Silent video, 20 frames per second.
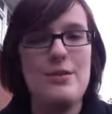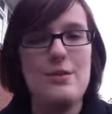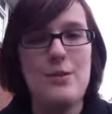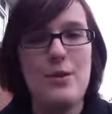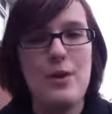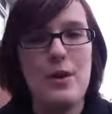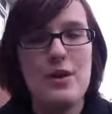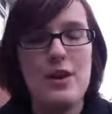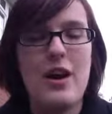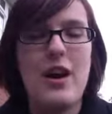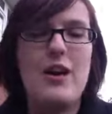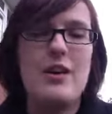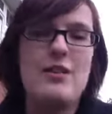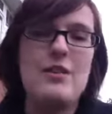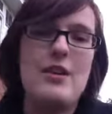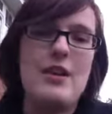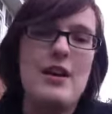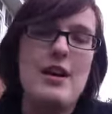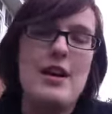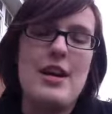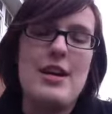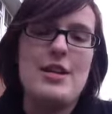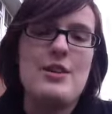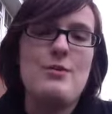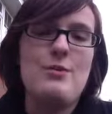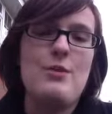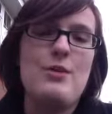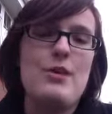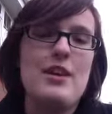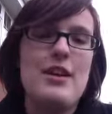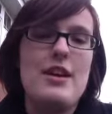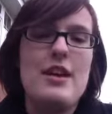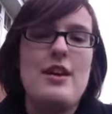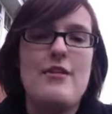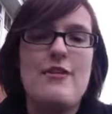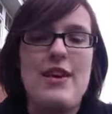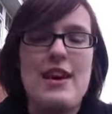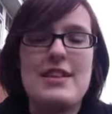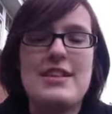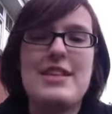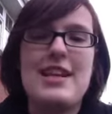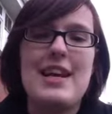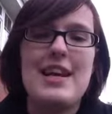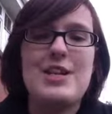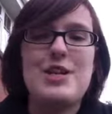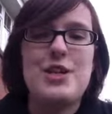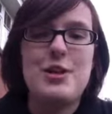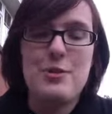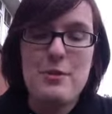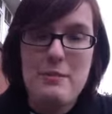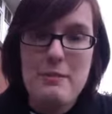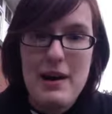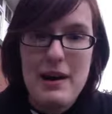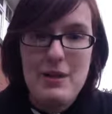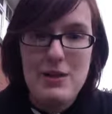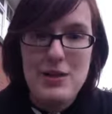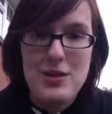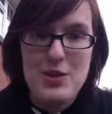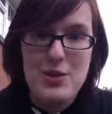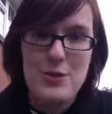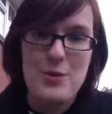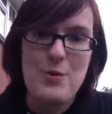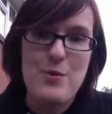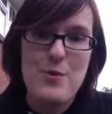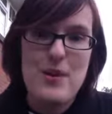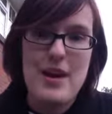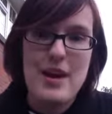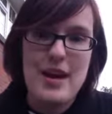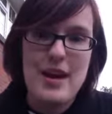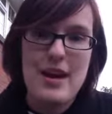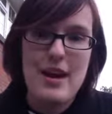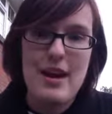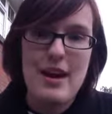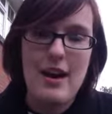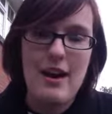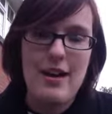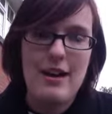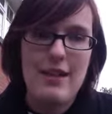What fascinates you about the story?